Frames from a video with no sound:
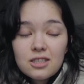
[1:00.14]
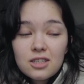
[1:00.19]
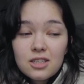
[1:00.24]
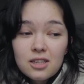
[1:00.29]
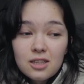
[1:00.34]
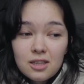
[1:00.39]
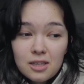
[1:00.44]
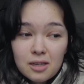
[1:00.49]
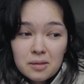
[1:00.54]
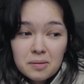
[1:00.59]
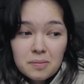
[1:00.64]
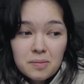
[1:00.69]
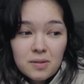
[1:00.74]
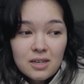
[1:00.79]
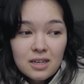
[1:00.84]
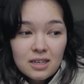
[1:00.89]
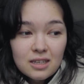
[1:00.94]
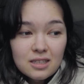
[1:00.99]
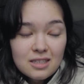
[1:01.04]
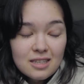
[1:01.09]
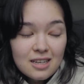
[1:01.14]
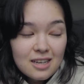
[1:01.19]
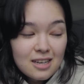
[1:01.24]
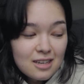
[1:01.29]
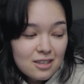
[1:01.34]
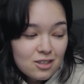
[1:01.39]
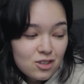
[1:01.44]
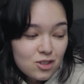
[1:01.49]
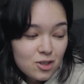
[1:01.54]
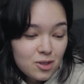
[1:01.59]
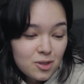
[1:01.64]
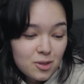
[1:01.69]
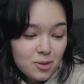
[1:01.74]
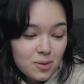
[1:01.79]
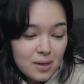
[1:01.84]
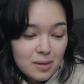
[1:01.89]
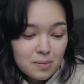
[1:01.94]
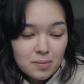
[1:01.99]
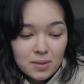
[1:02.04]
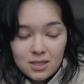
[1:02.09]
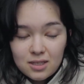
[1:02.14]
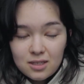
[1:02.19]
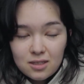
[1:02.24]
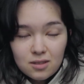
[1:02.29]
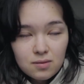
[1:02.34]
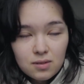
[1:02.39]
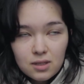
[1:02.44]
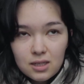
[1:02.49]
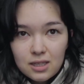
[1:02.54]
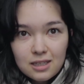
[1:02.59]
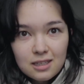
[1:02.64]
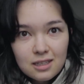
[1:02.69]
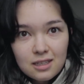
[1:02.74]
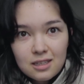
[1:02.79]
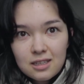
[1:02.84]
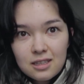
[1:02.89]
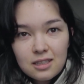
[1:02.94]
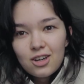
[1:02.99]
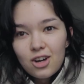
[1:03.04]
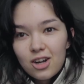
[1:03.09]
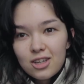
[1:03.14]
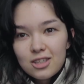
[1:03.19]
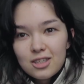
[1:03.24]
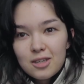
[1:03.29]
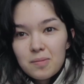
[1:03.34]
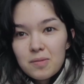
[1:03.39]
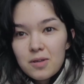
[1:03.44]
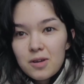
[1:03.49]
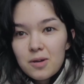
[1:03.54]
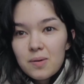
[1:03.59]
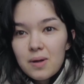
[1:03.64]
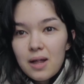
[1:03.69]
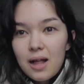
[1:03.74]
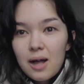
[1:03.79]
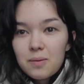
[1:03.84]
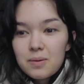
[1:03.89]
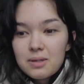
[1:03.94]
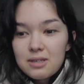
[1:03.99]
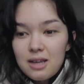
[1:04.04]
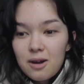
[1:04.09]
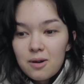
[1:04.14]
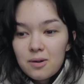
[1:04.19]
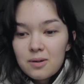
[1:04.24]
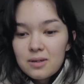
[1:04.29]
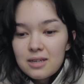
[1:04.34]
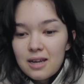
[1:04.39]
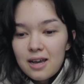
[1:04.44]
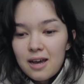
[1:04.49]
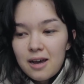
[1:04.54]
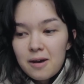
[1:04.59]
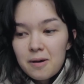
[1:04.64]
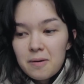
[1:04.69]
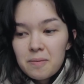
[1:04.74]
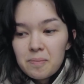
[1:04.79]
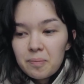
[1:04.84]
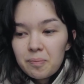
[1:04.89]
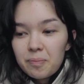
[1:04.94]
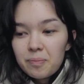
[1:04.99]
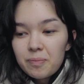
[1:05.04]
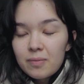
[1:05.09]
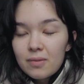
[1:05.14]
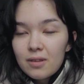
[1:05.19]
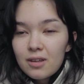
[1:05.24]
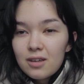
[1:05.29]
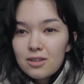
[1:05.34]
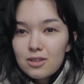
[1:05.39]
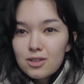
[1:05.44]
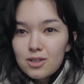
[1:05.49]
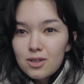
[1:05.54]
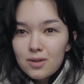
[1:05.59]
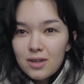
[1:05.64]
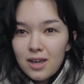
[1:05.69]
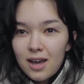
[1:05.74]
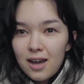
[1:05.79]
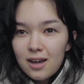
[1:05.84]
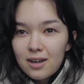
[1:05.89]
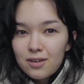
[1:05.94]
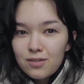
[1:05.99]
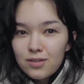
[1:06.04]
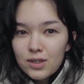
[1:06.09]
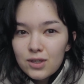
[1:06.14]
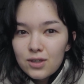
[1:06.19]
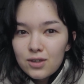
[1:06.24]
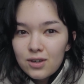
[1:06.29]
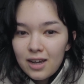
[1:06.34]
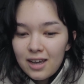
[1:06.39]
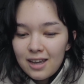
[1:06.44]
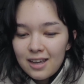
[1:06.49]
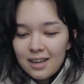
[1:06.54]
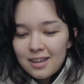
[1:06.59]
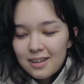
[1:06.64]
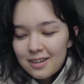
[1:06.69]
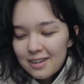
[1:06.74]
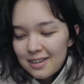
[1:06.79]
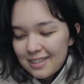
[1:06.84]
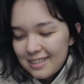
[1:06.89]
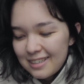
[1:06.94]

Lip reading: to the club the next day, so I must have like caught something while I was out. So yeah, I feel great.